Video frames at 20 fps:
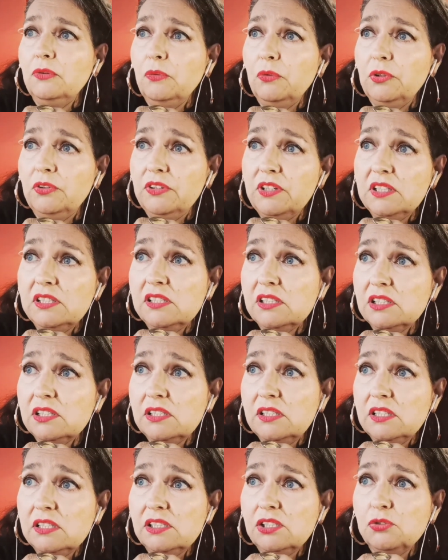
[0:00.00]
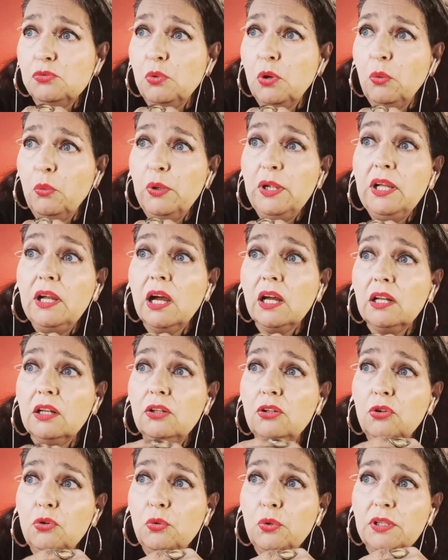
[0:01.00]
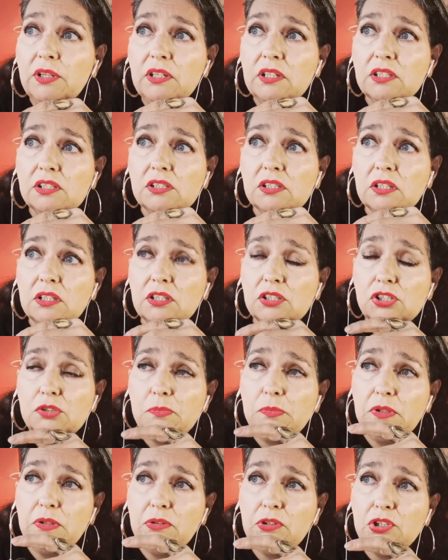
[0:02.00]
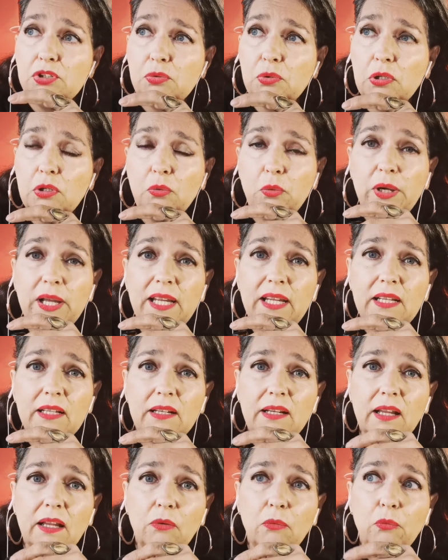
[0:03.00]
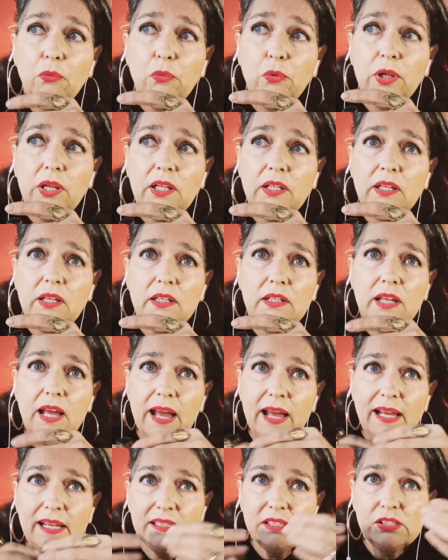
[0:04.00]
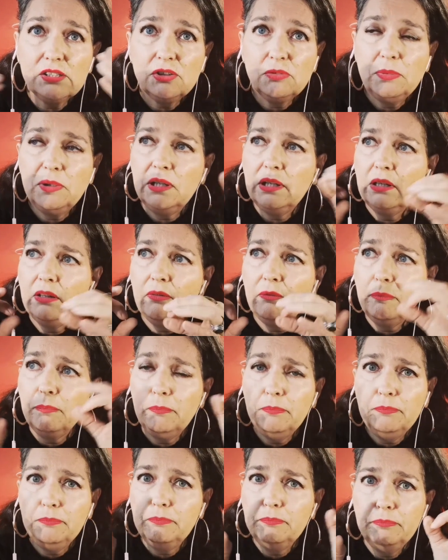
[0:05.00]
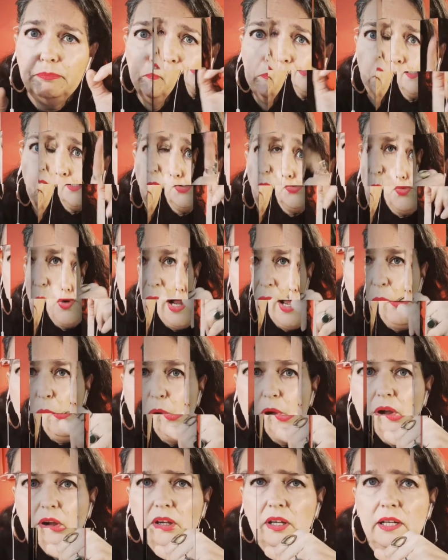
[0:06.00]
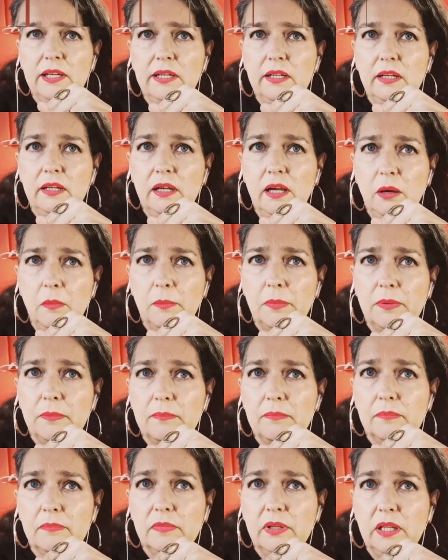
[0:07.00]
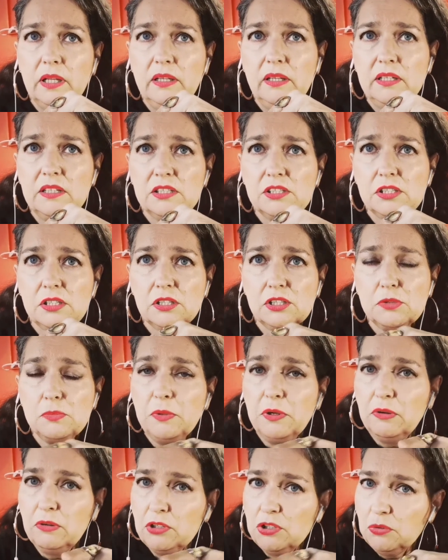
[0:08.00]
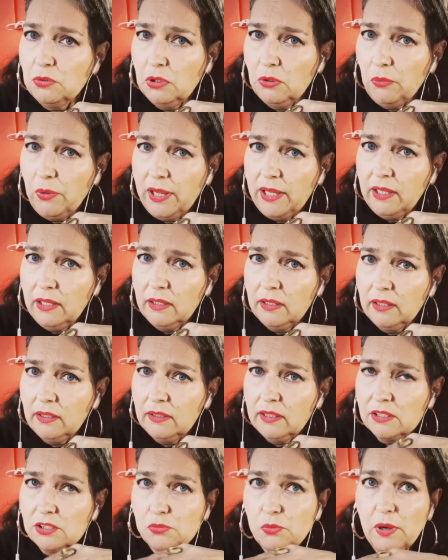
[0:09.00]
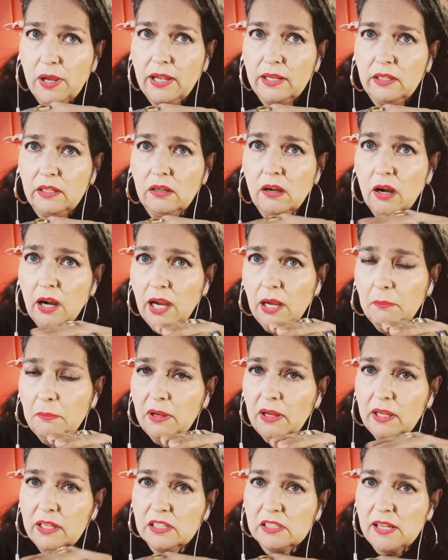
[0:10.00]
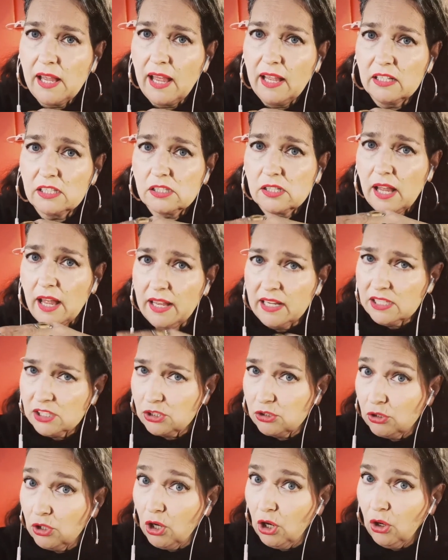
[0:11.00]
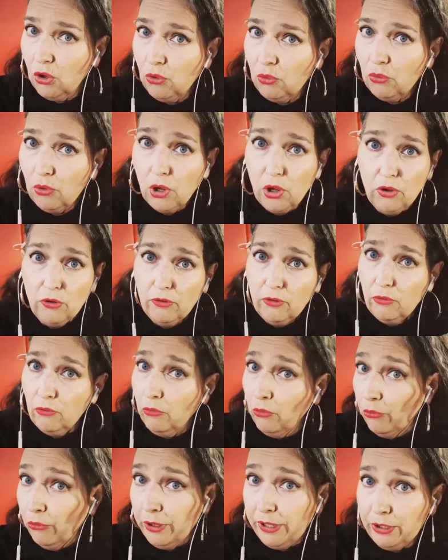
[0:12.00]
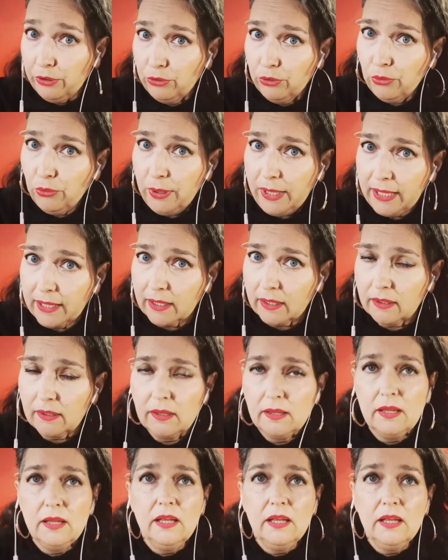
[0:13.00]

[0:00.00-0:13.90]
Well, this is what we got to do with this spiritual awakening. It has to be pure. Why we are cleaning up in this spiritual awakening. That's why the karma has to go real quick.